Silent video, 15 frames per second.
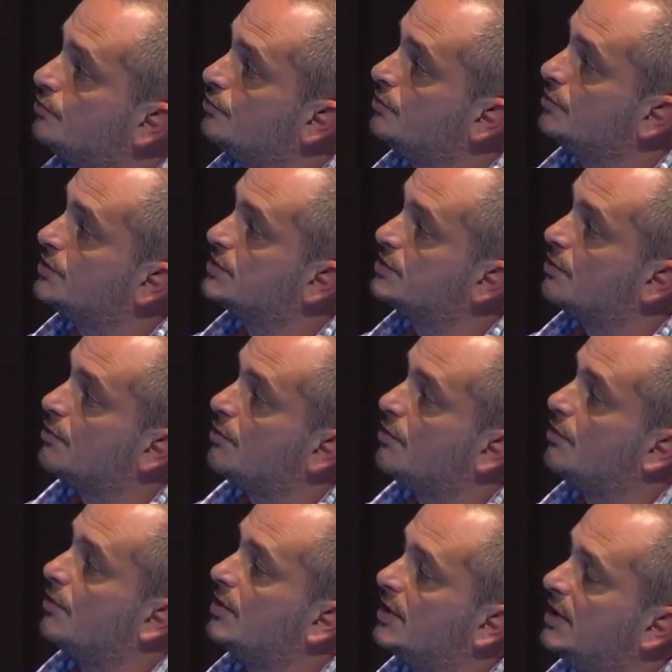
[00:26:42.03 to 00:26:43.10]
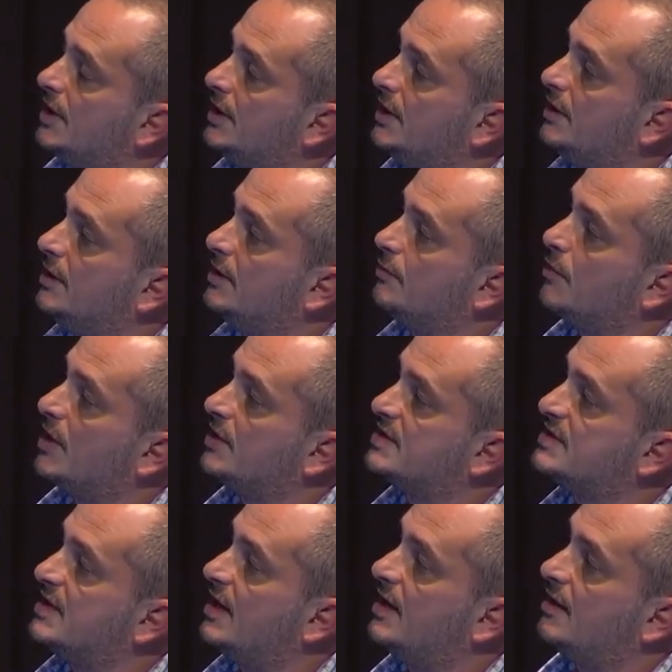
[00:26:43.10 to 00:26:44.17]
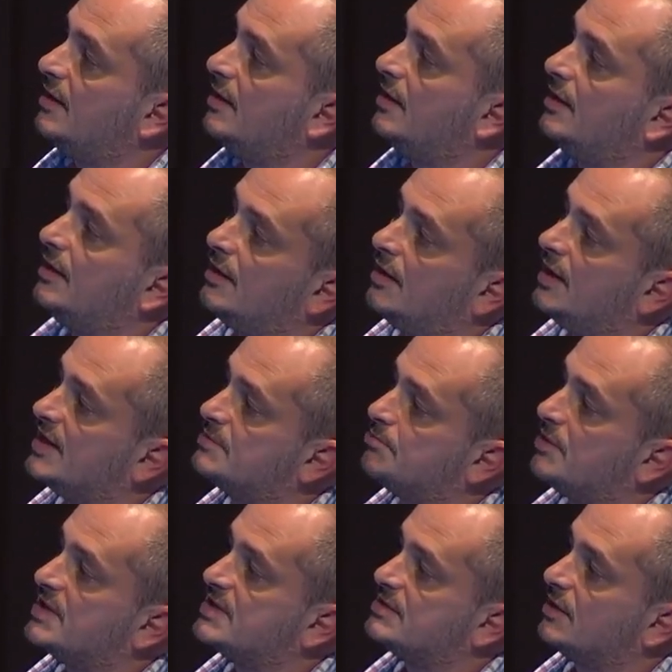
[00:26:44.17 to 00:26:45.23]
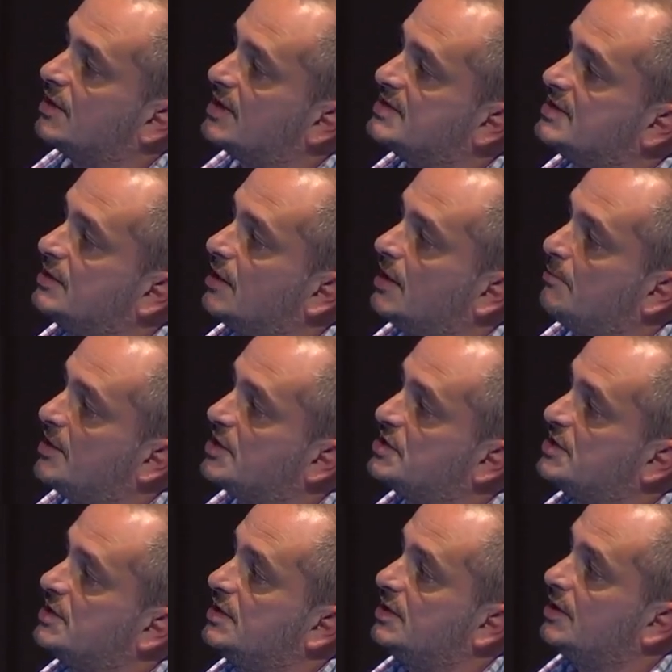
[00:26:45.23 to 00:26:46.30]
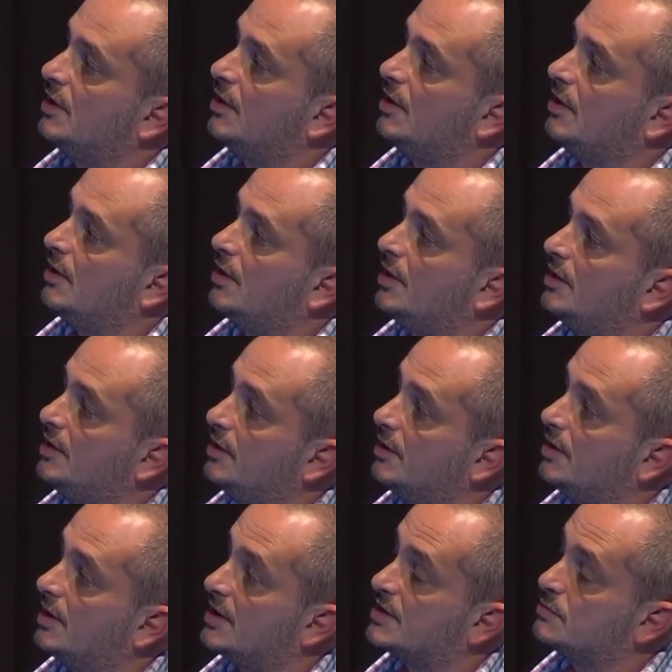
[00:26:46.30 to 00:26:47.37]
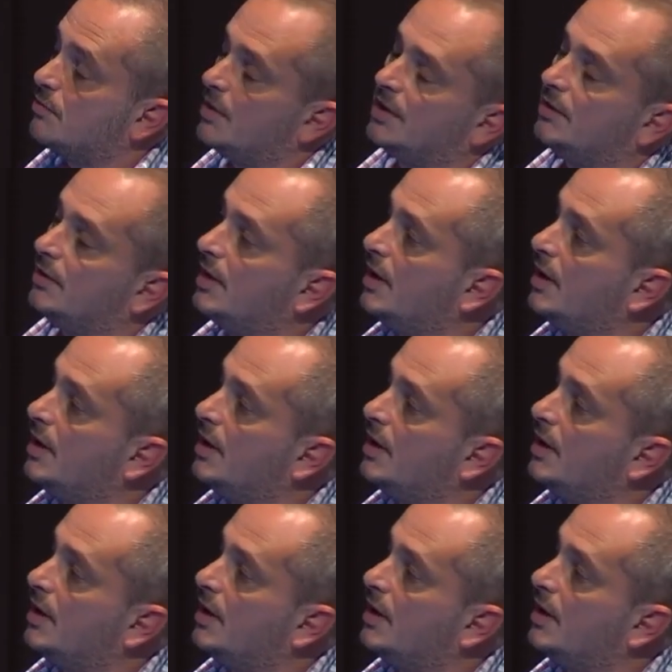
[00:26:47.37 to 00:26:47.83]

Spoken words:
so when a cell expresses classical MHE class 1,